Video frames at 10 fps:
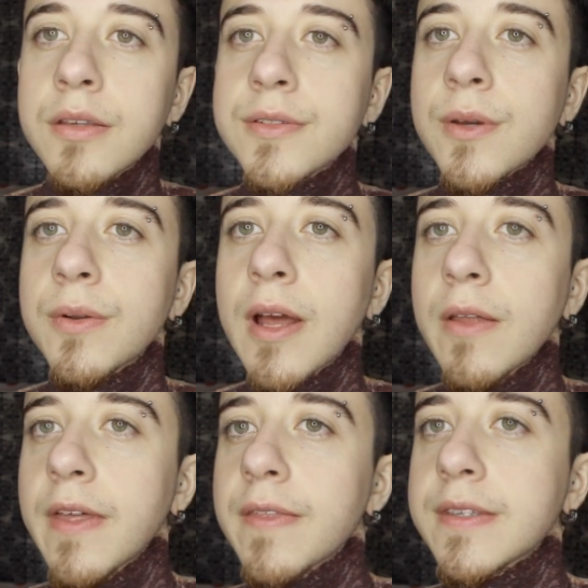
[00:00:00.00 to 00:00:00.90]
So
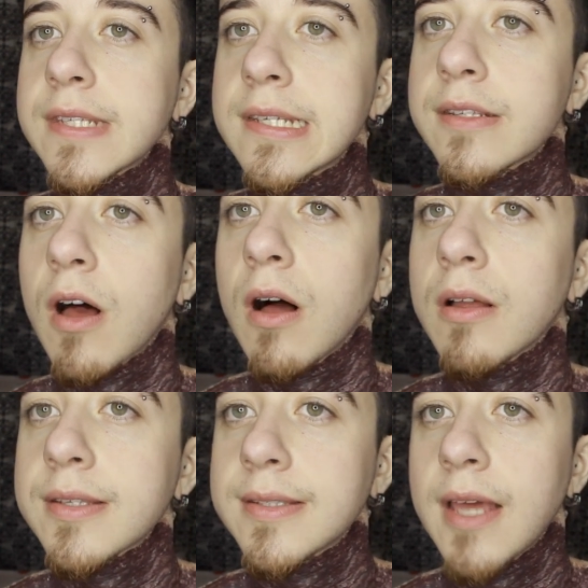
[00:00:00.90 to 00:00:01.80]
now that this is
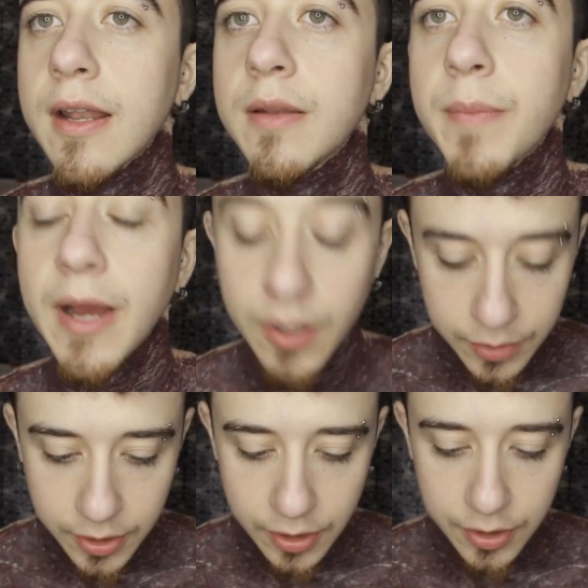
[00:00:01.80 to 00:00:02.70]
all set and
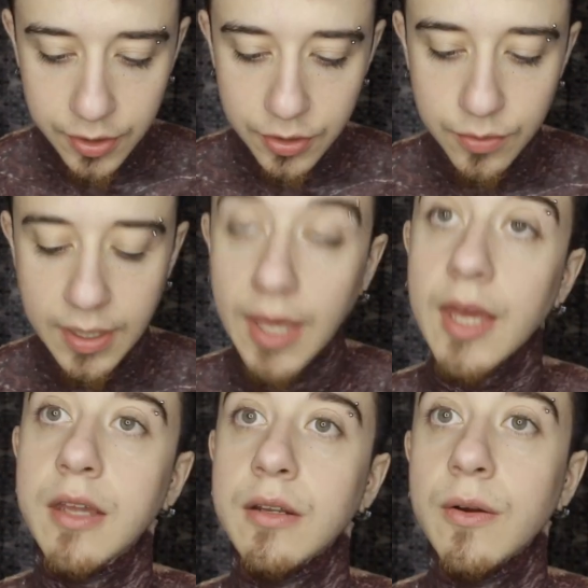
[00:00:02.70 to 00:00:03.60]
powdered, you
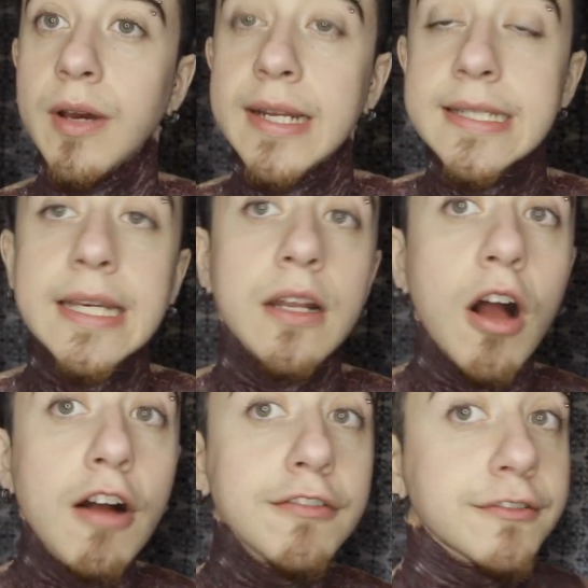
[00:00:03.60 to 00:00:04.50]
can go ahead and take
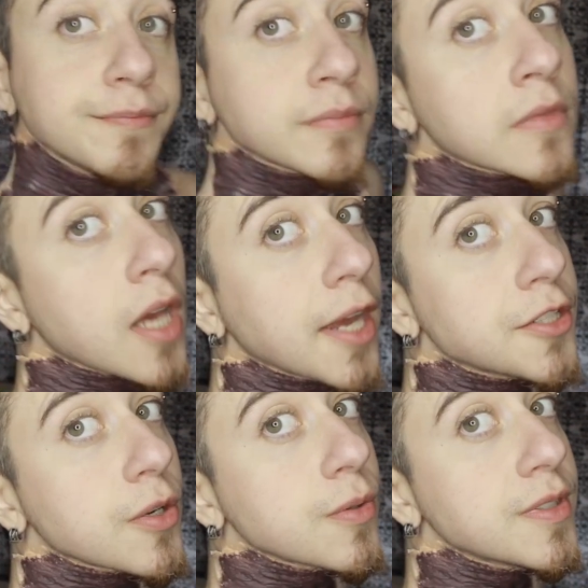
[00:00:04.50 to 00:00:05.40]
it off. I
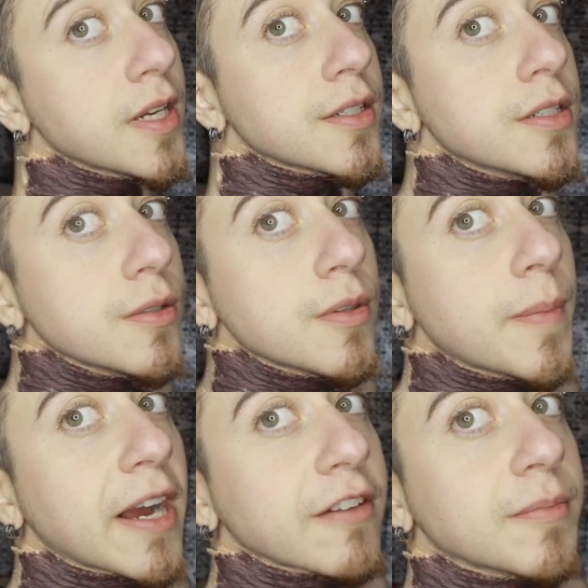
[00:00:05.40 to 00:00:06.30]
chose not to do the
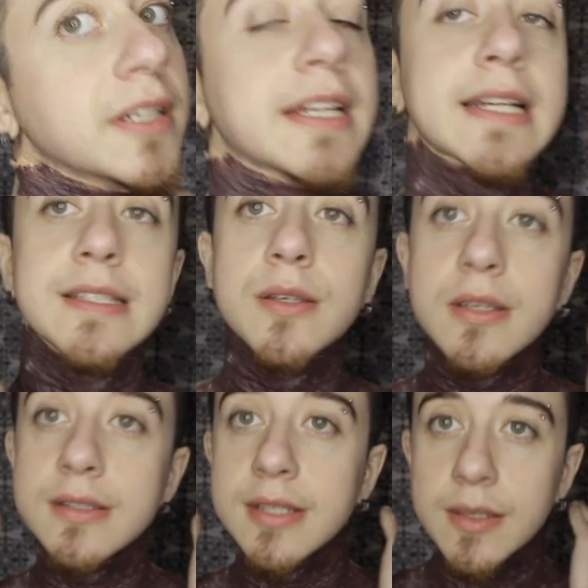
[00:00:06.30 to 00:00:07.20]
back of my neck, as you
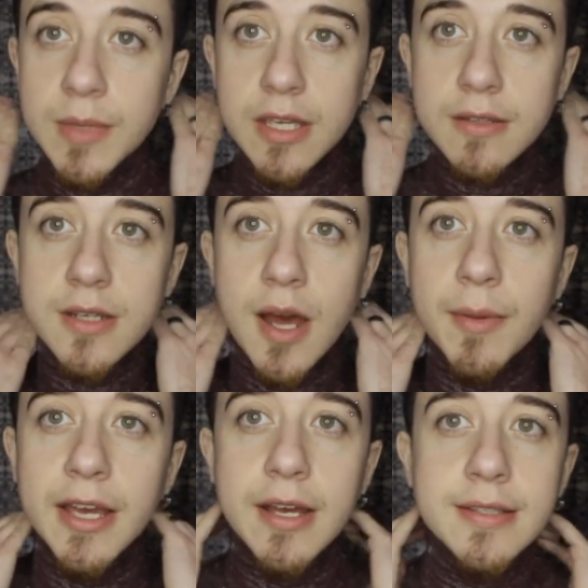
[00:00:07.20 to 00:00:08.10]
can see, because
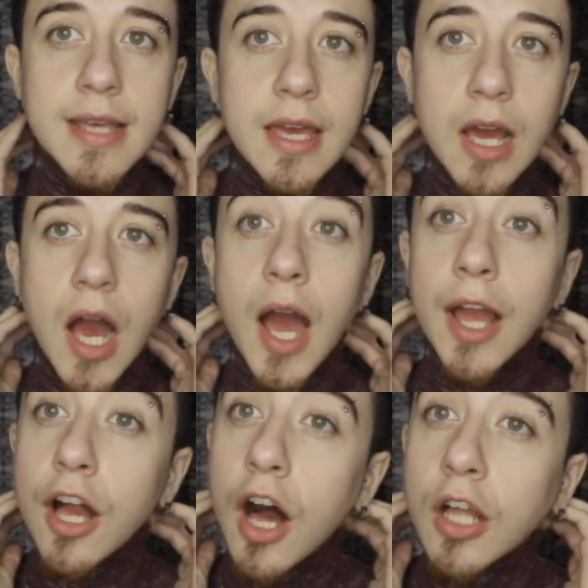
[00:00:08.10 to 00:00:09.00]
Dabi has a
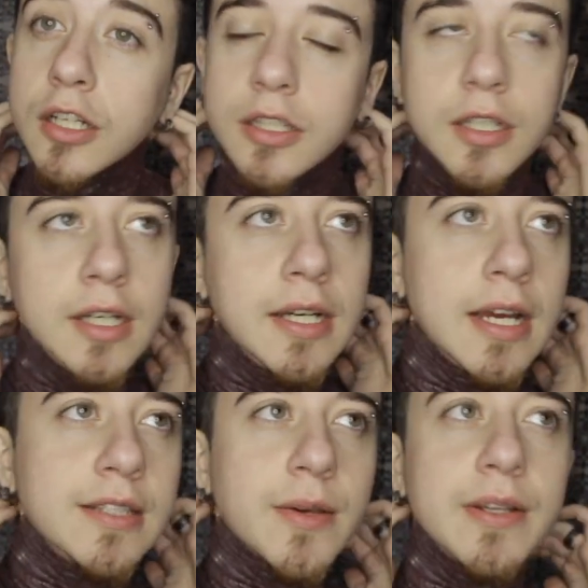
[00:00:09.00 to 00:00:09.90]
high collar,
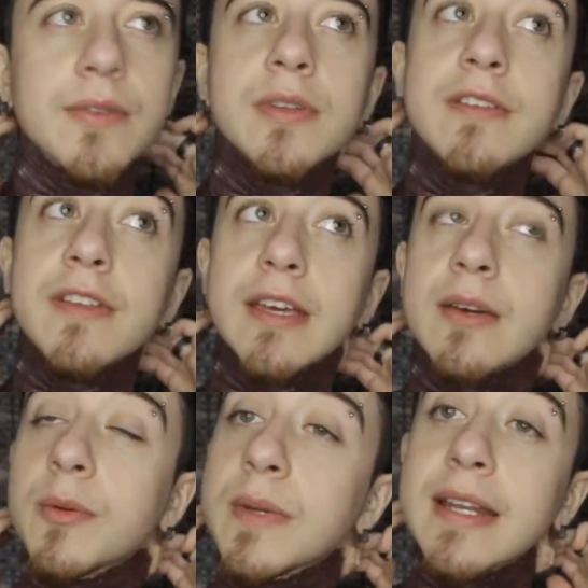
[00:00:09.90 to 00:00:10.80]
and so I didn't really feel like
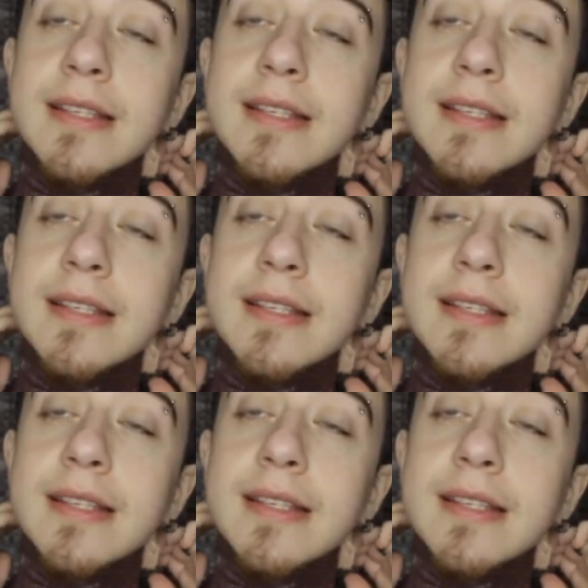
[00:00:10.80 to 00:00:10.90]
it would be